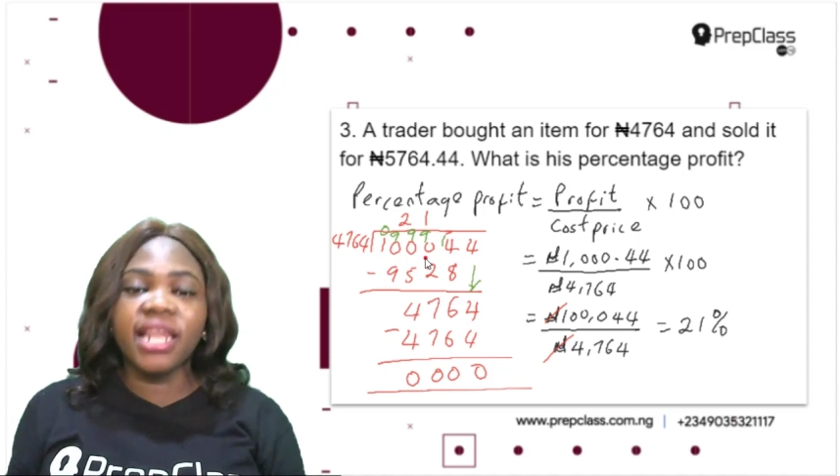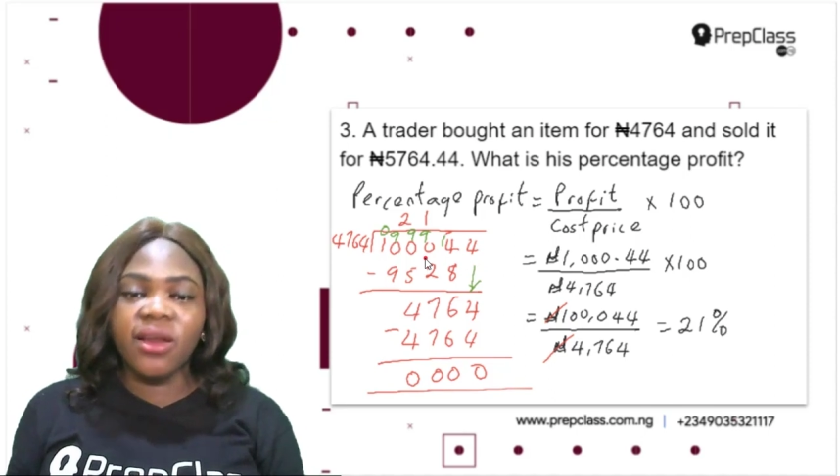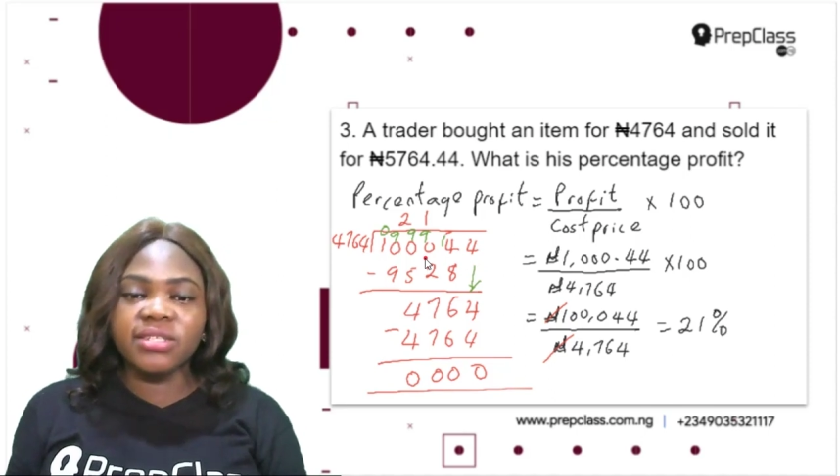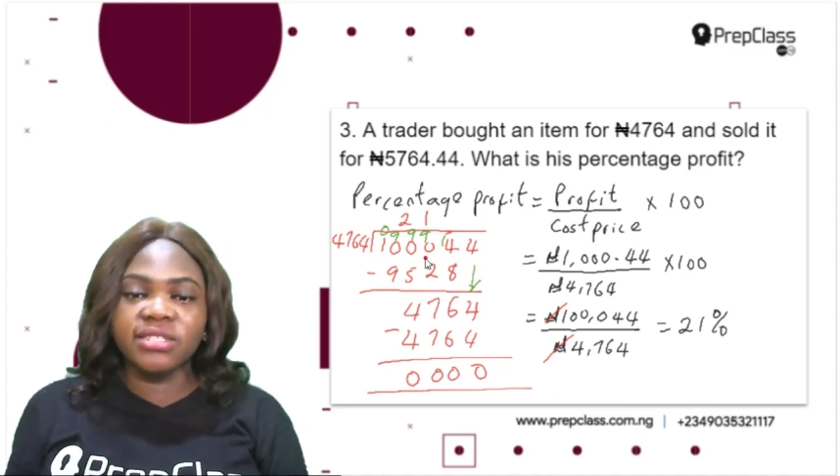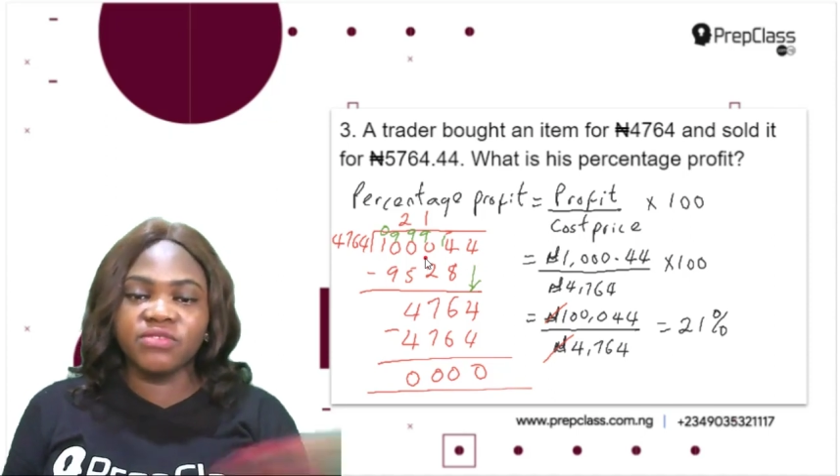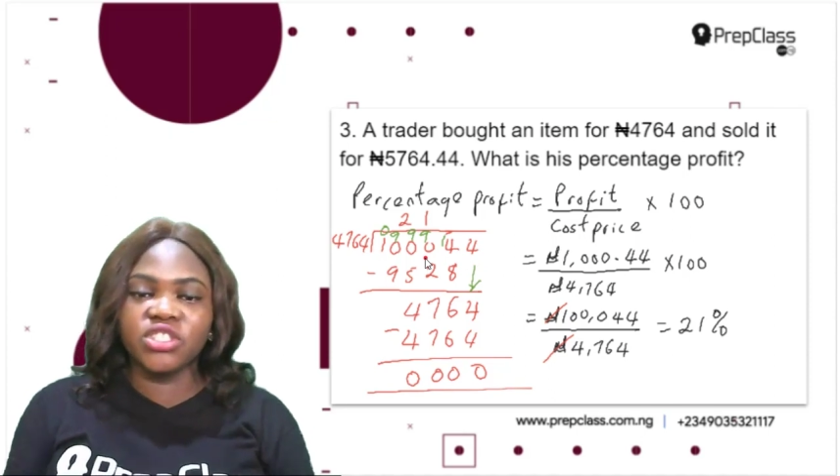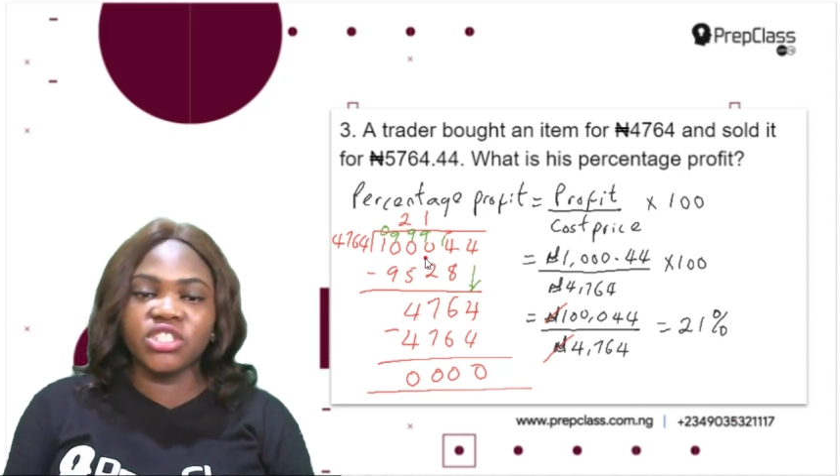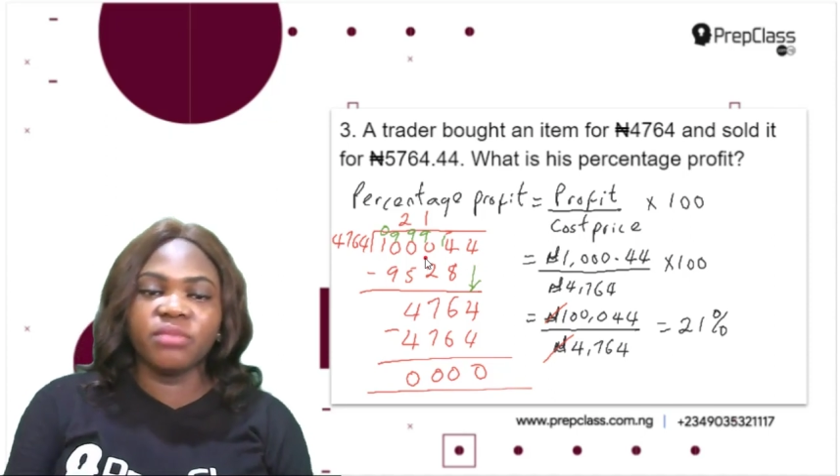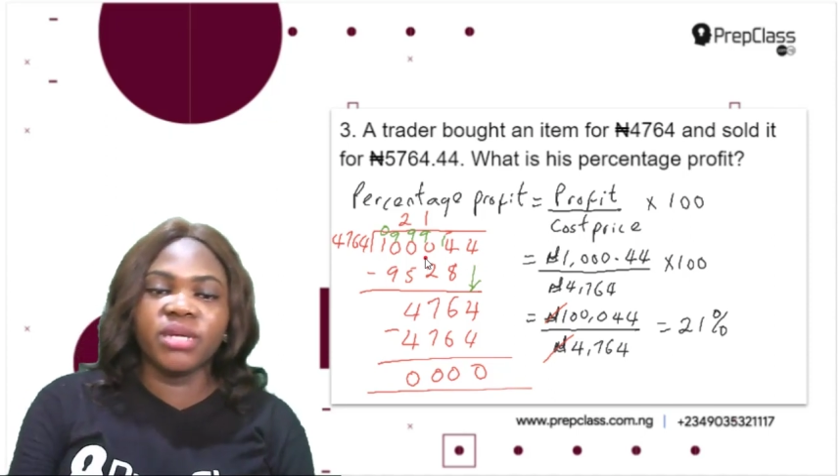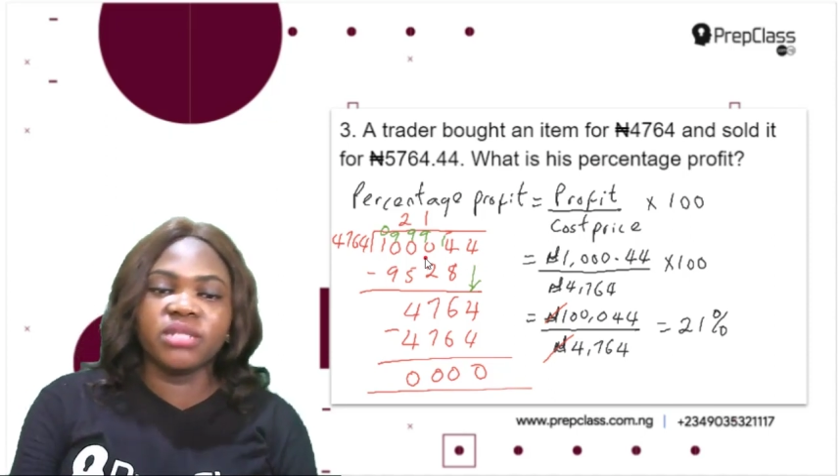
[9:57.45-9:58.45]
the log
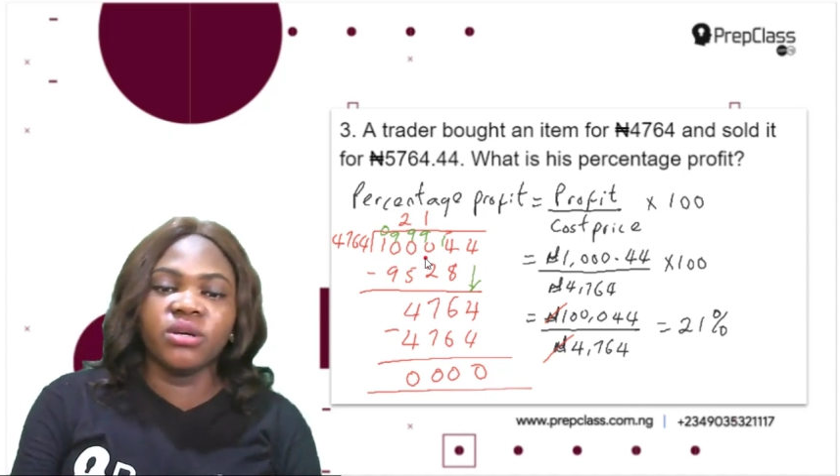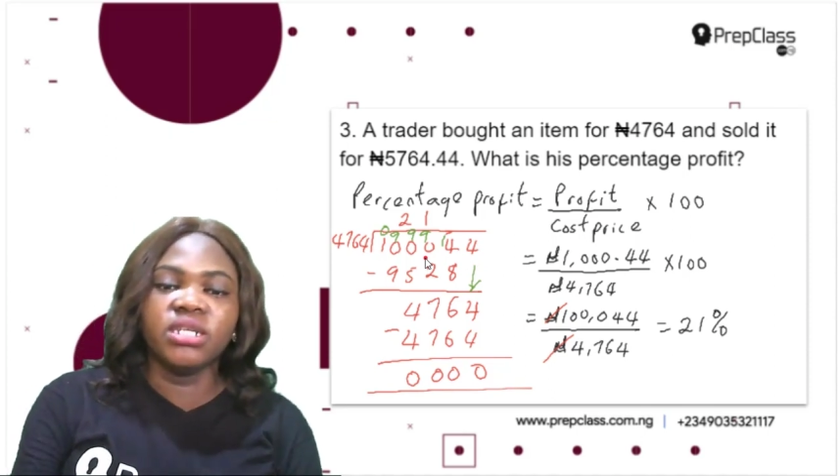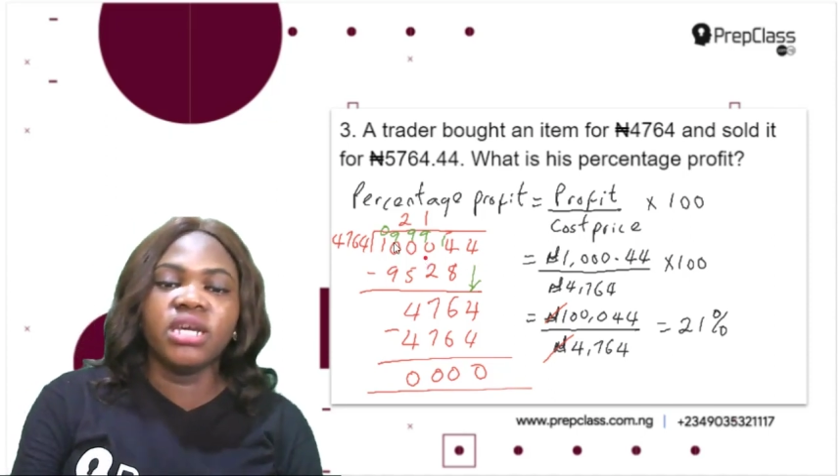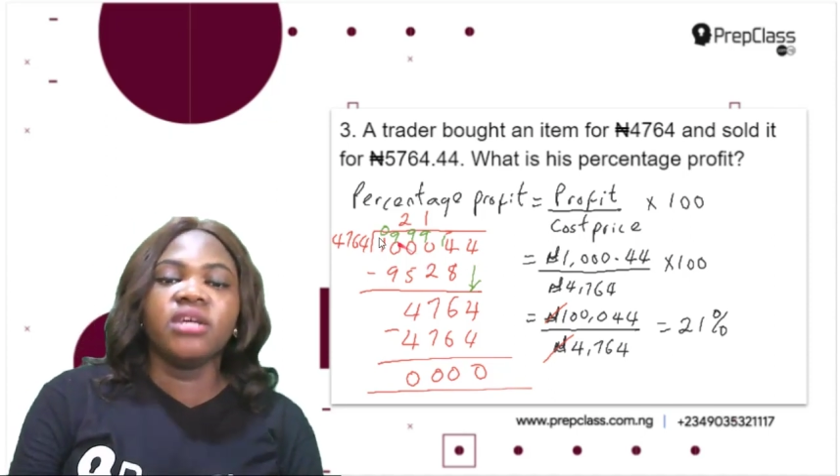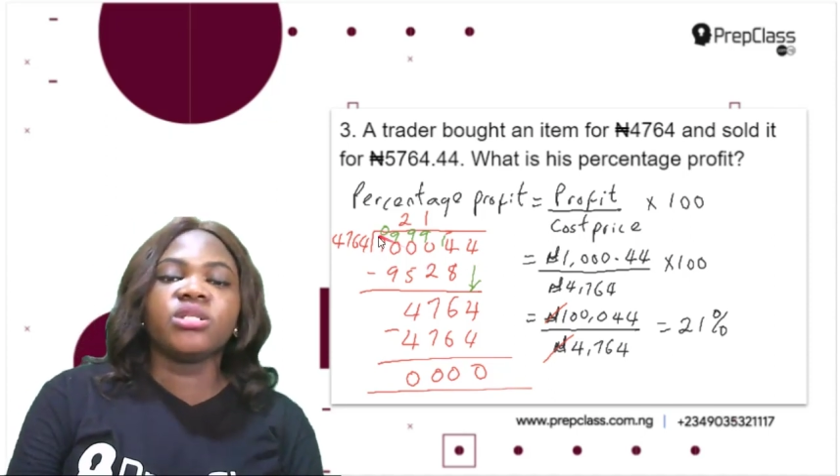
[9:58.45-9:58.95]
division method.